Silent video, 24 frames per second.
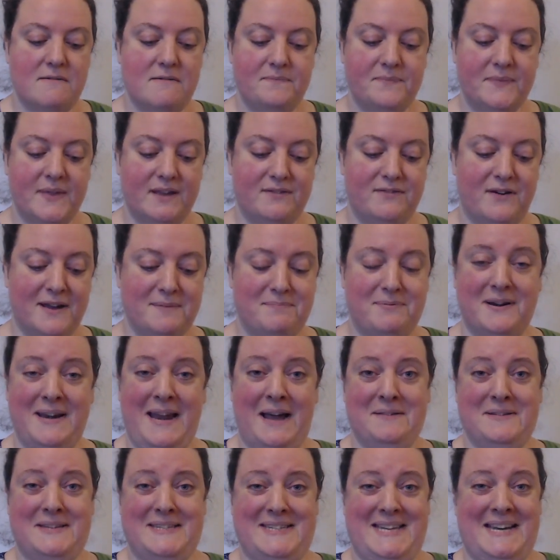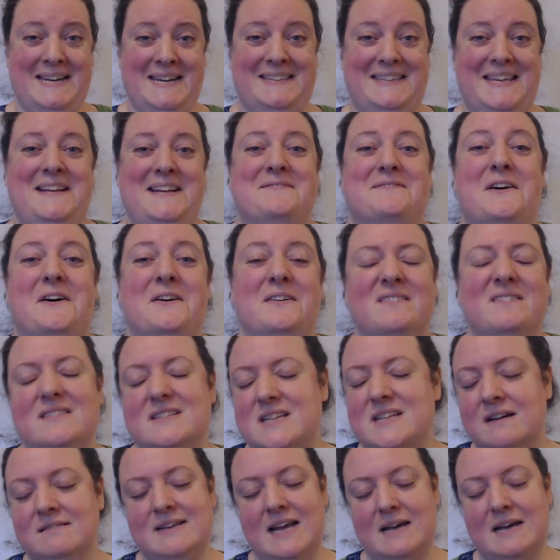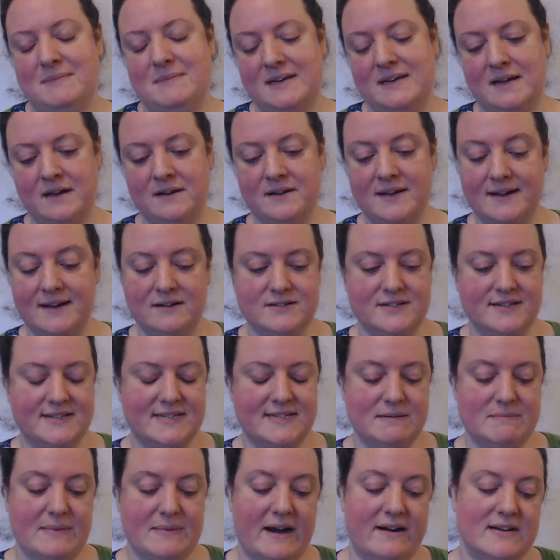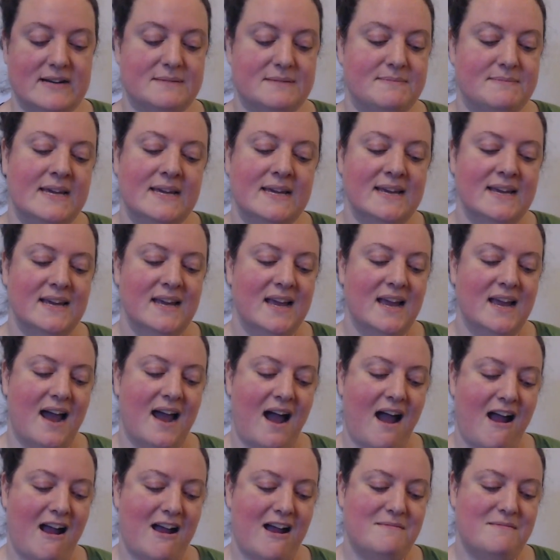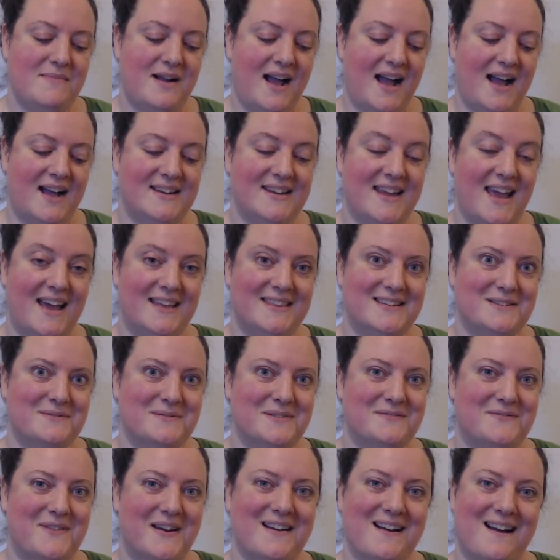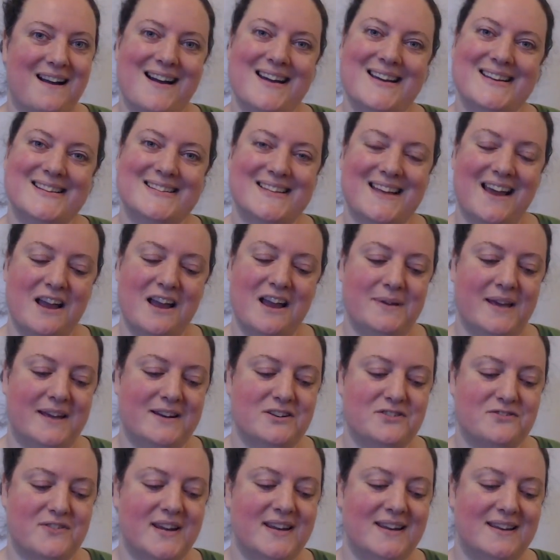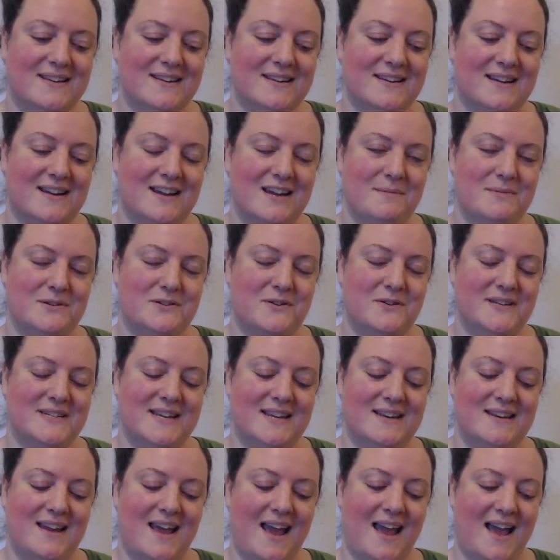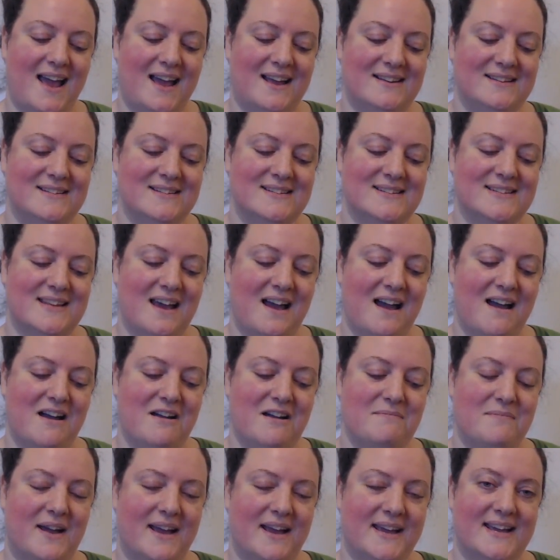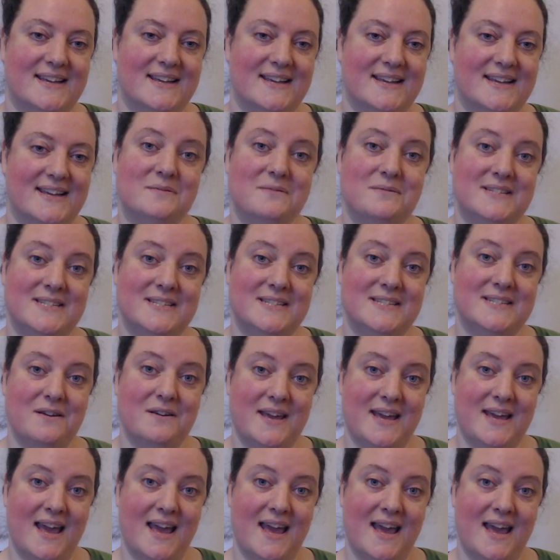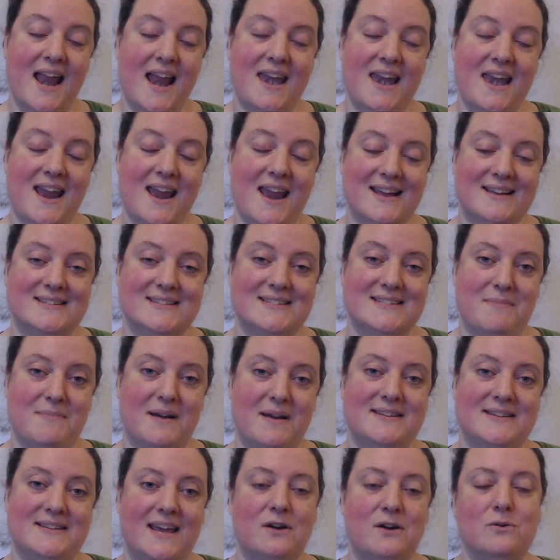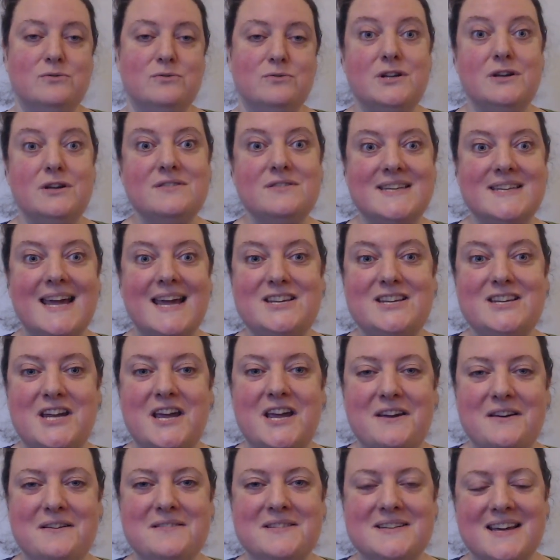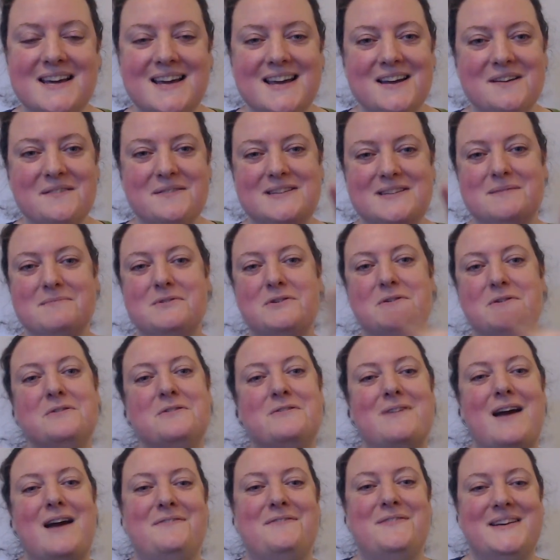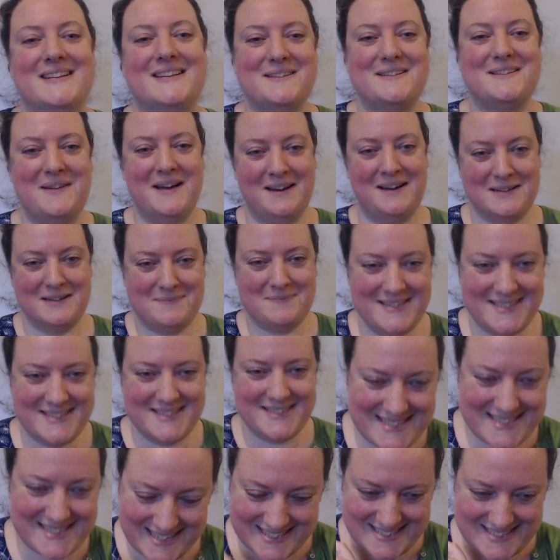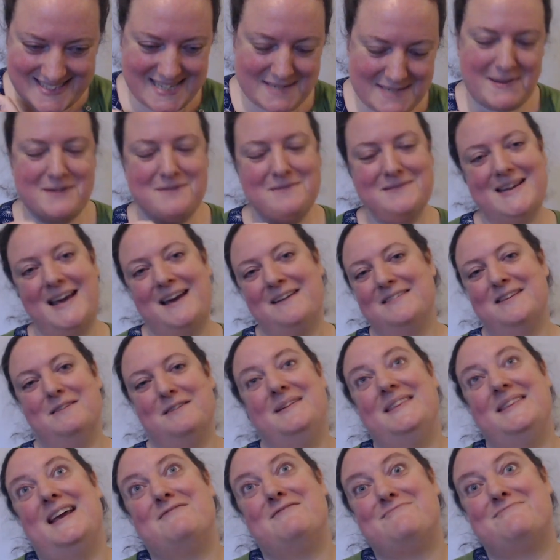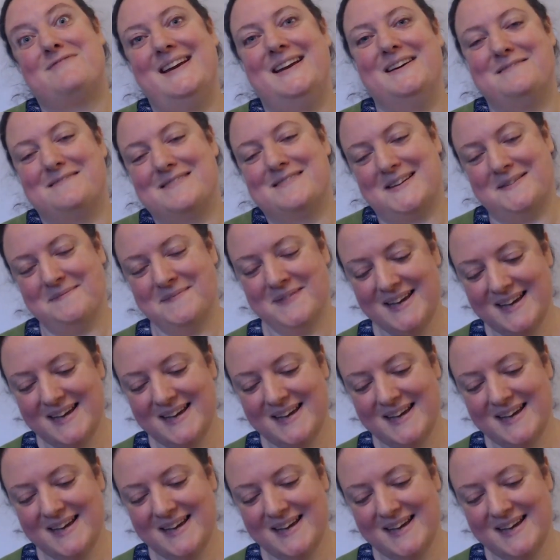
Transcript: If I pronounced anything wrong, don't let me know. It'll just embarrass me. And yeah, this was fun, guys. I hope you had a drink. I hope you joined in. And I guess I will see you here next Monday. Oh, do stay tuned for some cool graphics that my husband did, because he spent all day on them and they're really awesome.